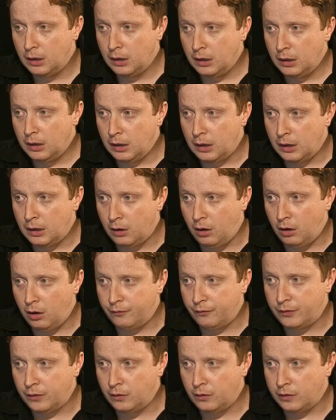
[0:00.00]
and
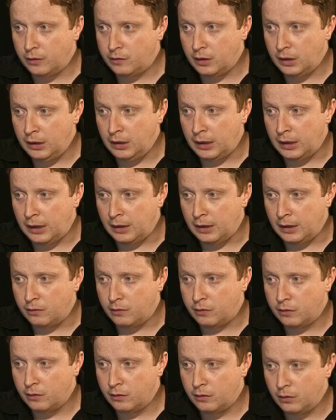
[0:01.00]
after Knight to
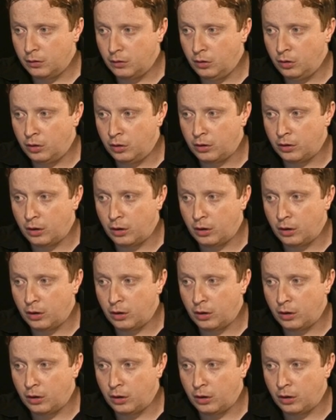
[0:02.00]
E8 you can